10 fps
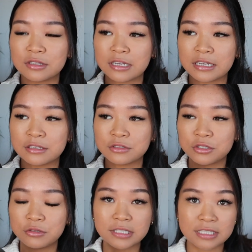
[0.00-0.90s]
like
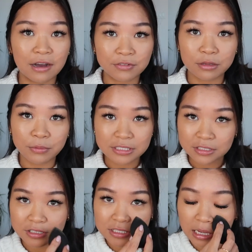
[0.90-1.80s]
2 days after the price
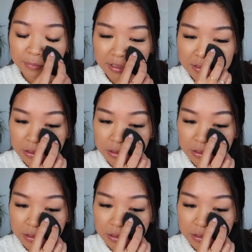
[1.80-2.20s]
increase happened,